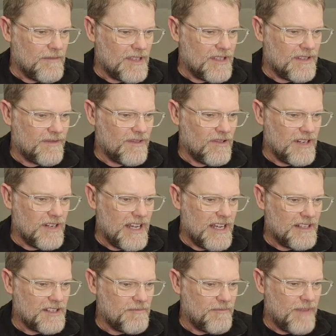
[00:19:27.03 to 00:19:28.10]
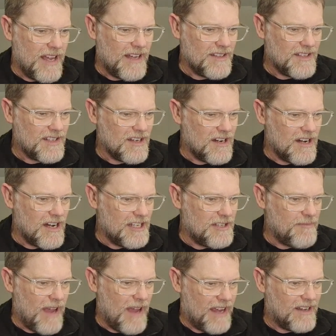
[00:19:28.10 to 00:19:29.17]
it's the 40-ounce bounce
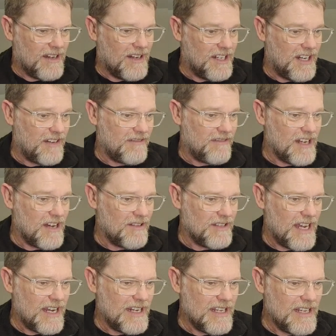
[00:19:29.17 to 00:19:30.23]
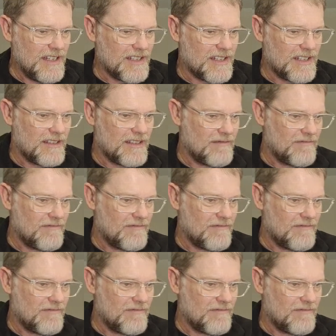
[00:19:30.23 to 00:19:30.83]
guys back. I don't even know what that is.